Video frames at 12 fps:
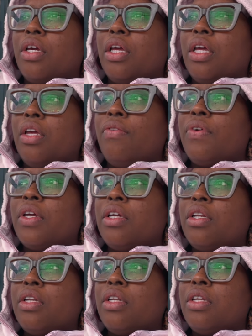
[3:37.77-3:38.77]

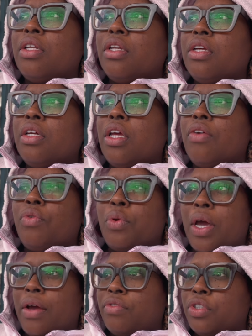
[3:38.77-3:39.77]
even if you
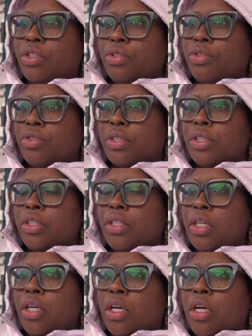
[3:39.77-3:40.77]
have children.
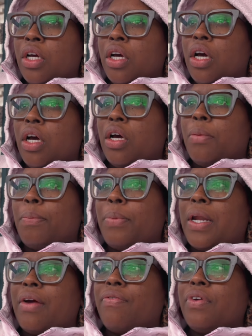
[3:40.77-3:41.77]
Um, but
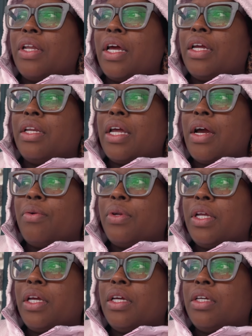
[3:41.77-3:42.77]
I feel like
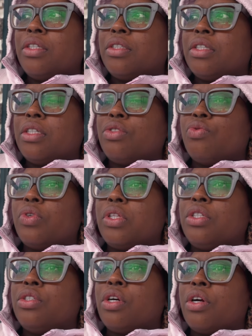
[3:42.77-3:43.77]
nowadays it's really
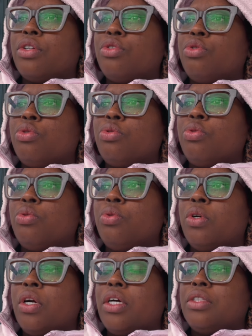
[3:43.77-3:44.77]
starting to
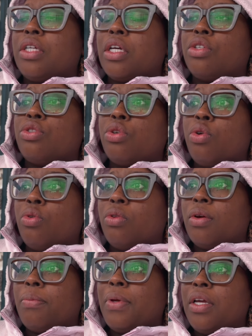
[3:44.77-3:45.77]
take a toll
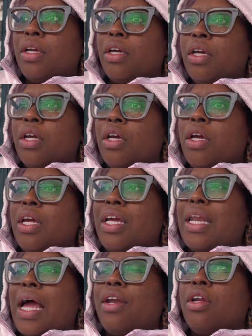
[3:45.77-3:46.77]
on me.
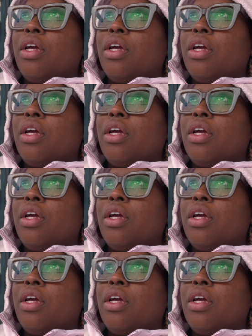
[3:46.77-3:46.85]
And I,